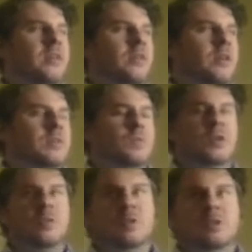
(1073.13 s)
I was
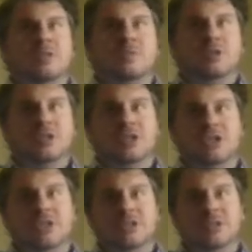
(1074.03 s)
working with this
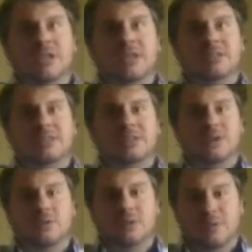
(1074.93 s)
physician and he had this
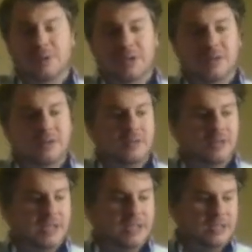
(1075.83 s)
adult come in and
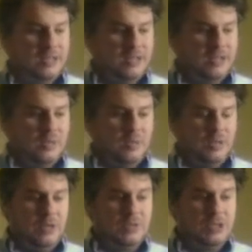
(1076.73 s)
like
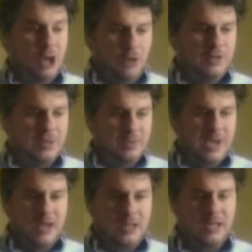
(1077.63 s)
he was nervous
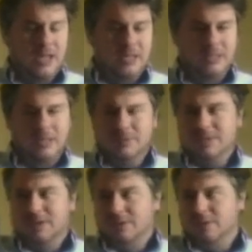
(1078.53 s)
about it ahead of time. He's
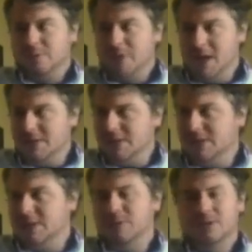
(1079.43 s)
like, "Are there meds I
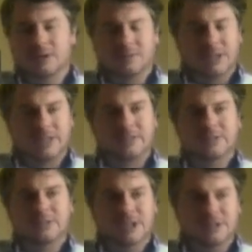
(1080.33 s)
need to be?" And I'm like,
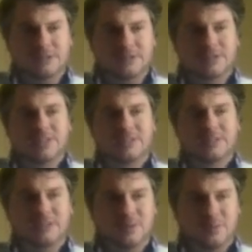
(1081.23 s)
"You need to listen
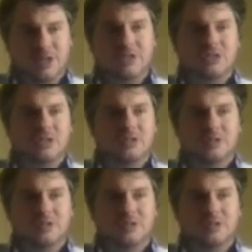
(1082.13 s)
to your patient."